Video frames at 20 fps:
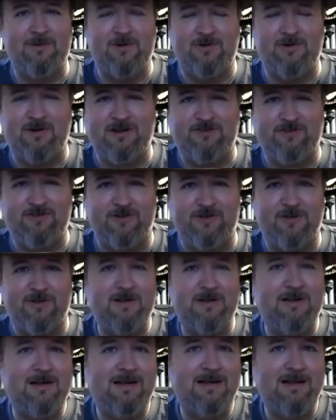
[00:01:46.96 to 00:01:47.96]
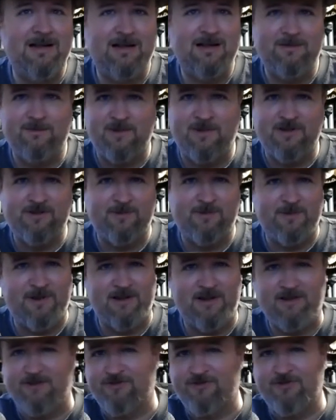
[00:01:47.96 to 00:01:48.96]
Russell and multiple
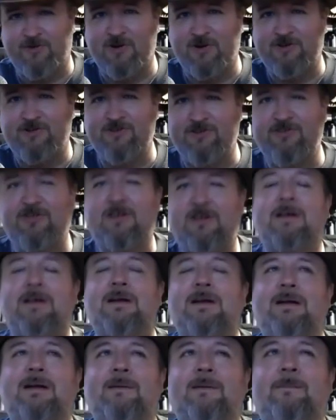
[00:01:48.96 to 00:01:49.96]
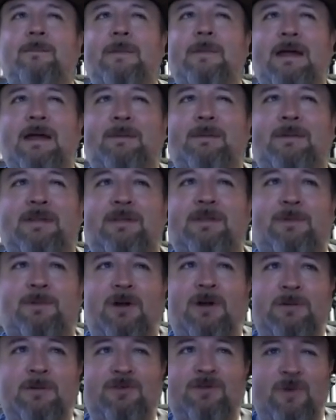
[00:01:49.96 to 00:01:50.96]
other sources. But the
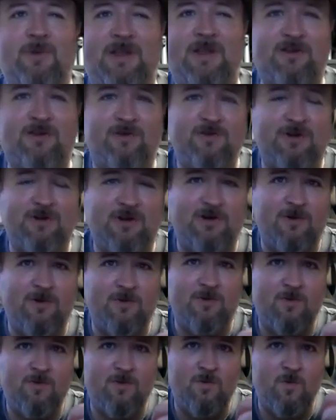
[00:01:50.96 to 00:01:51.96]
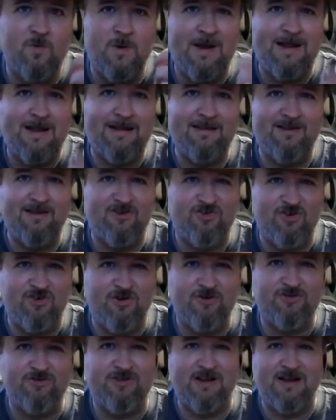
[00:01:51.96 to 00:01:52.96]
problem is we don't know when the
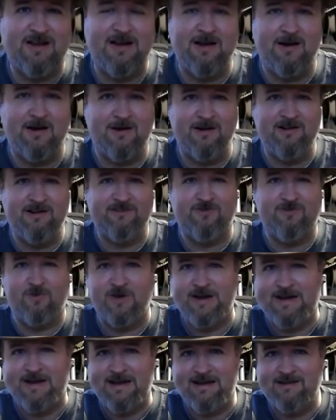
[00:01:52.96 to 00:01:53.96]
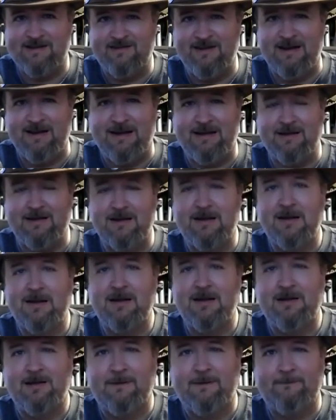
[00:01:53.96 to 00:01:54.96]
show is going to air in 2018.
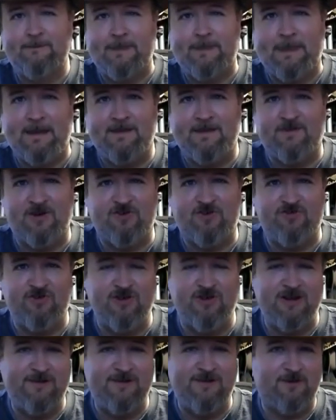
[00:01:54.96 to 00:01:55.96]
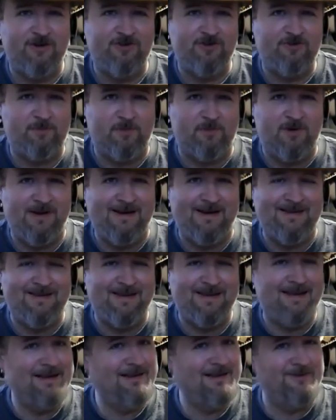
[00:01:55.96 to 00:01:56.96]
If they're shooting for a spring
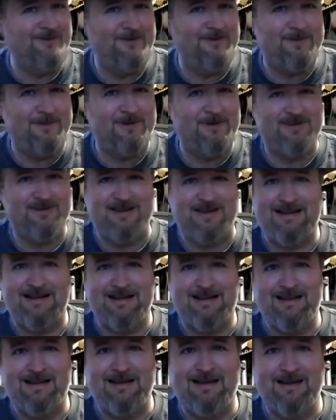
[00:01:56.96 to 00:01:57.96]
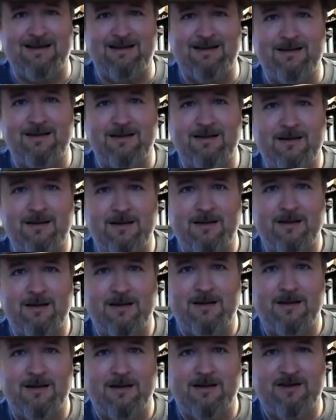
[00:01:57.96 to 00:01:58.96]
thing, November is kind of late
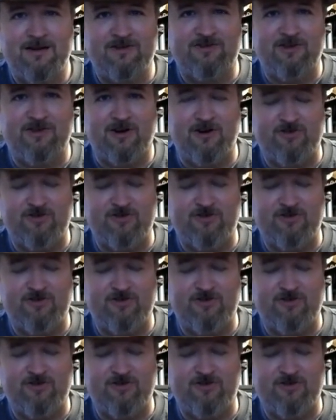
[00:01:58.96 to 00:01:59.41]
to start